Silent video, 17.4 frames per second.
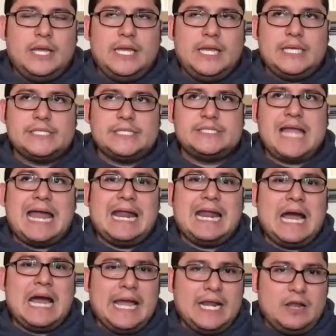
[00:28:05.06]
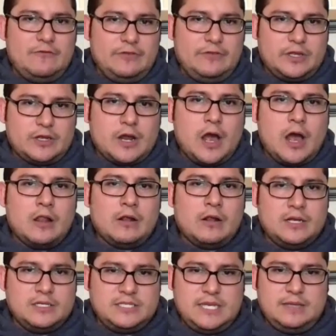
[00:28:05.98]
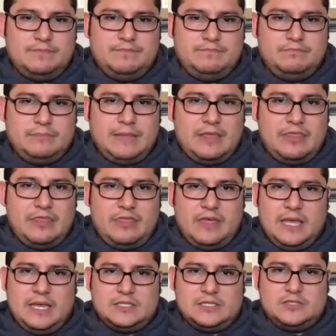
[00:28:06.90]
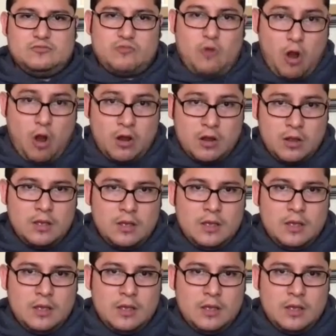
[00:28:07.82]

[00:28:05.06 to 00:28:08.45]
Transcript: is not high enough on the collar because they think it's wrong.